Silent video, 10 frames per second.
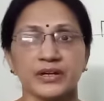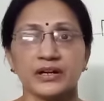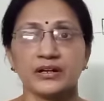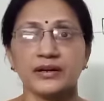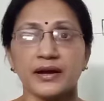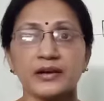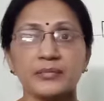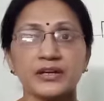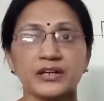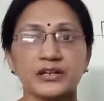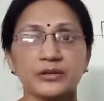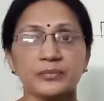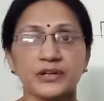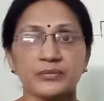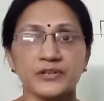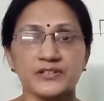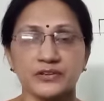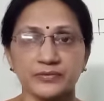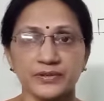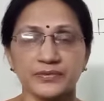Dynamic equilibrium is
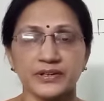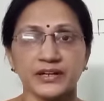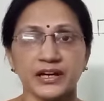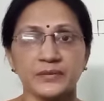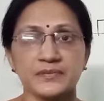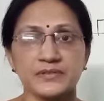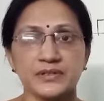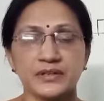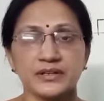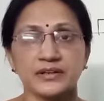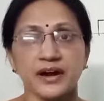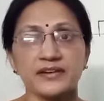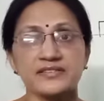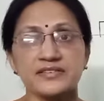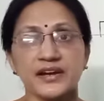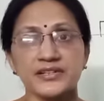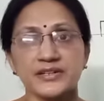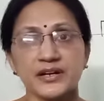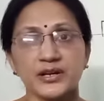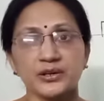of different types:
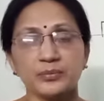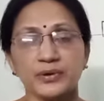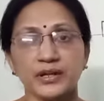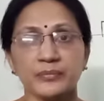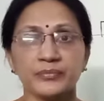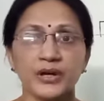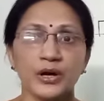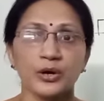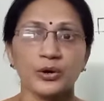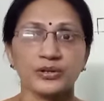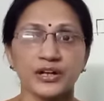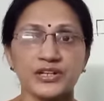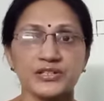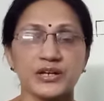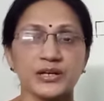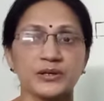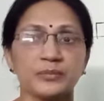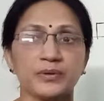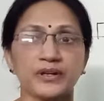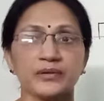translational equilibrium, rotational
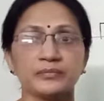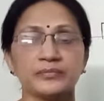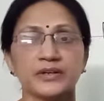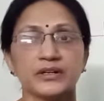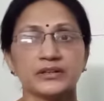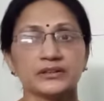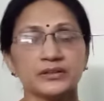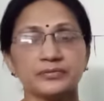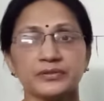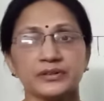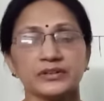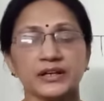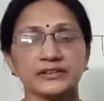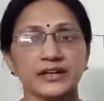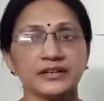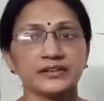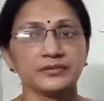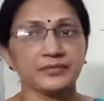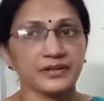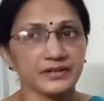equilibrium, like that
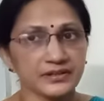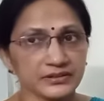different